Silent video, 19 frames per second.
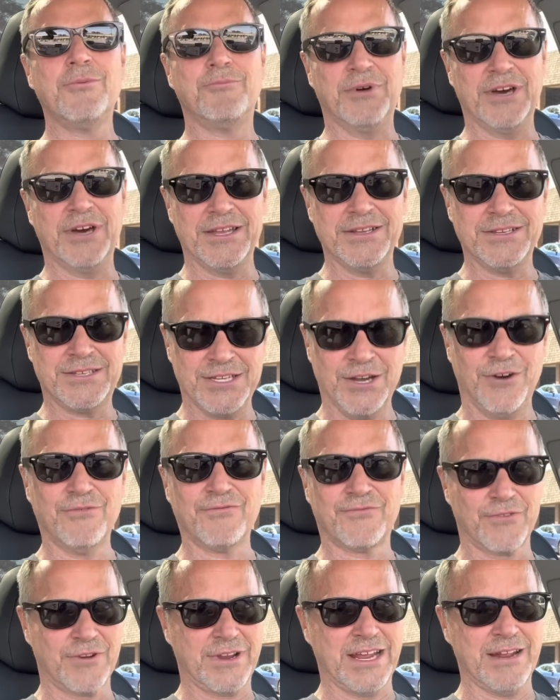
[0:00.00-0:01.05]
but
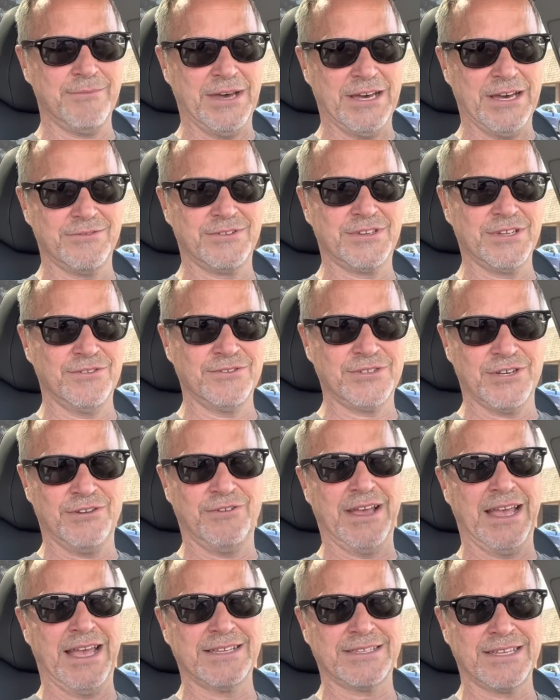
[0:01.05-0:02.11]
don't forget about
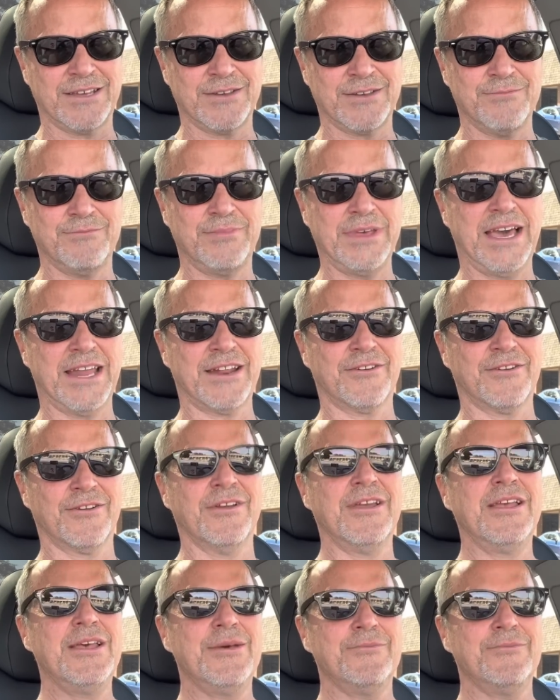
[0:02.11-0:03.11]
Dojo as a competitor.